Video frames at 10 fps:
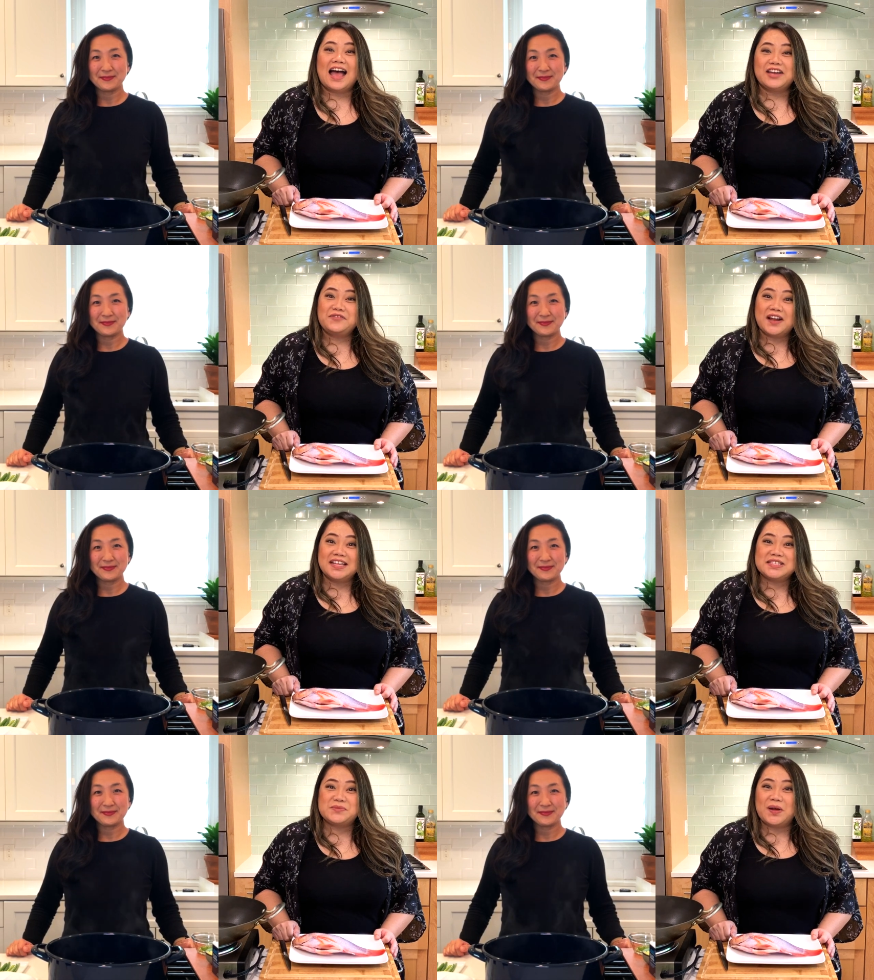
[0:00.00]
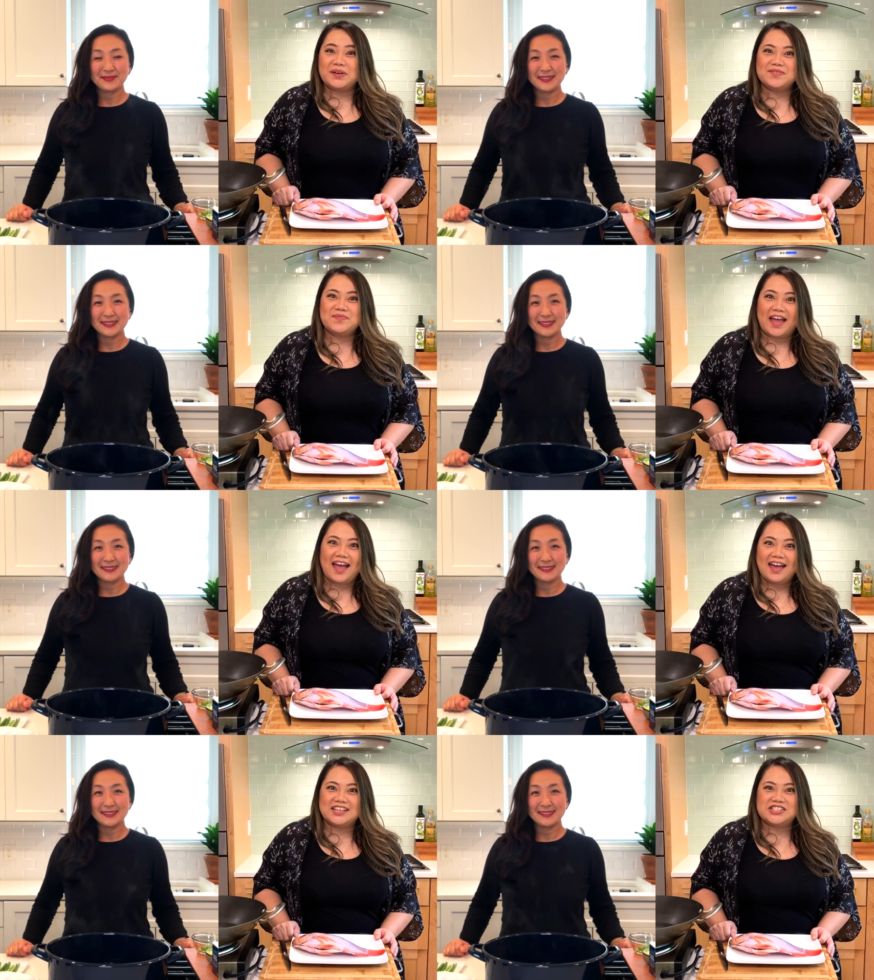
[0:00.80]
Speaker 1: Hi friends, welcome
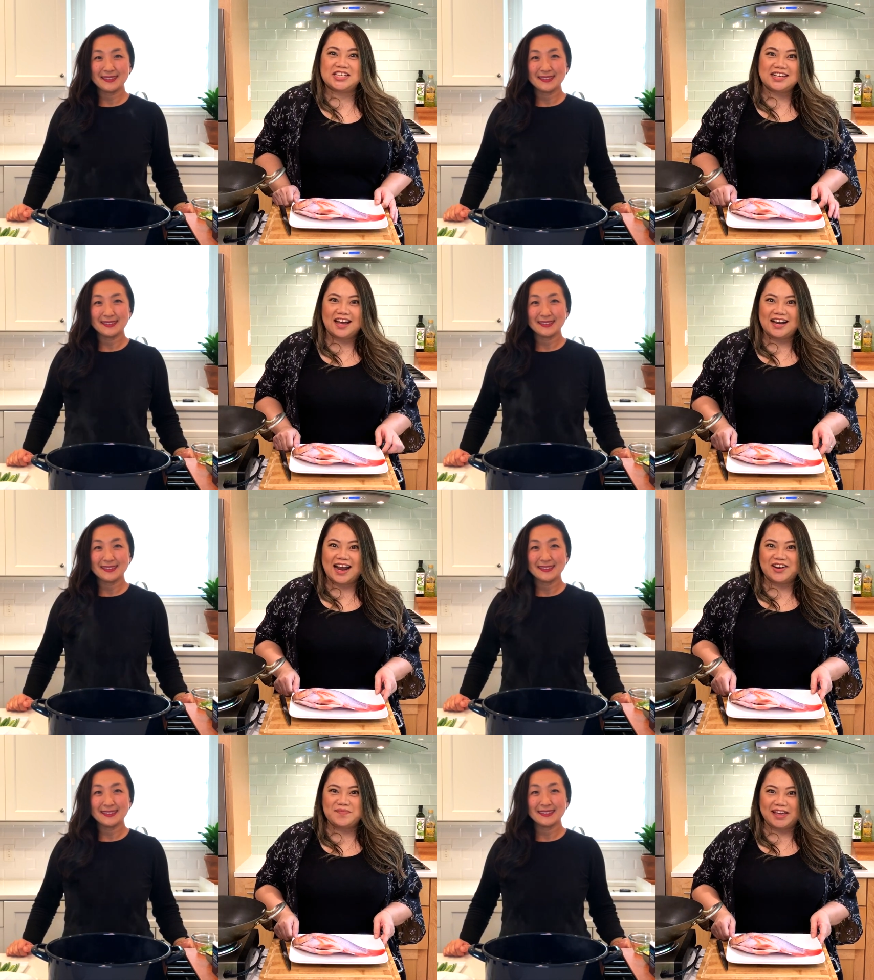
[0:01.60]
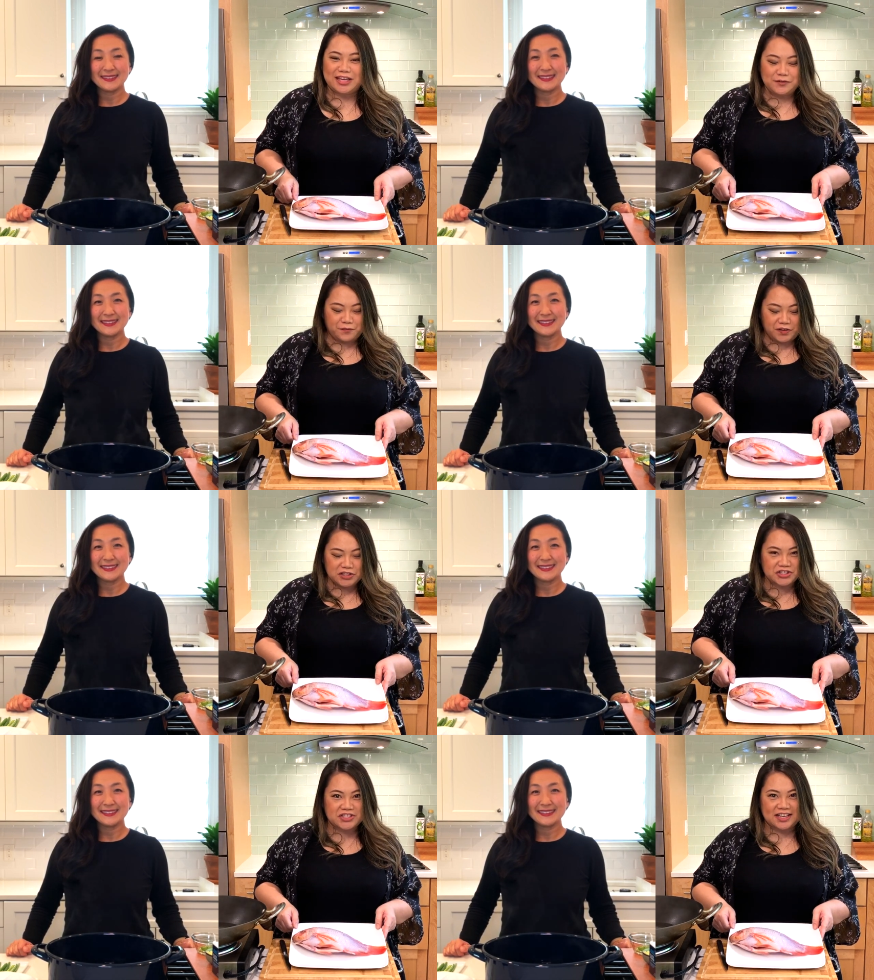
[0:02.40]
back. Gina and I are making
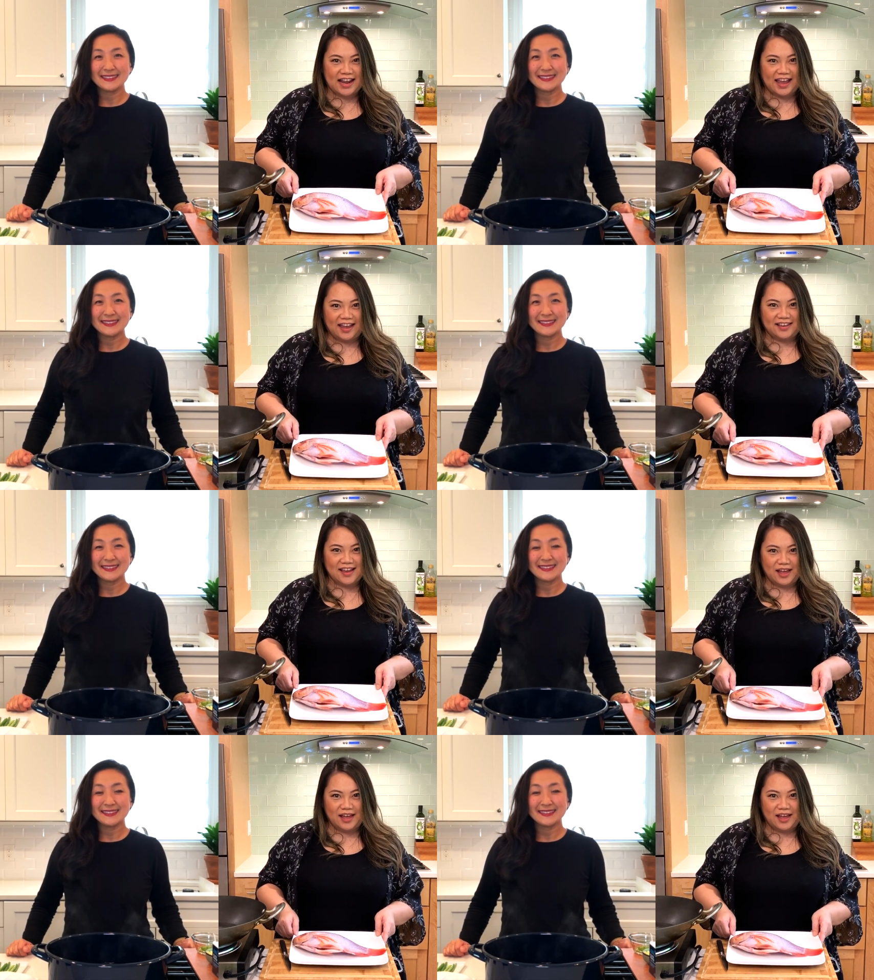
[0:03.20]
fish today.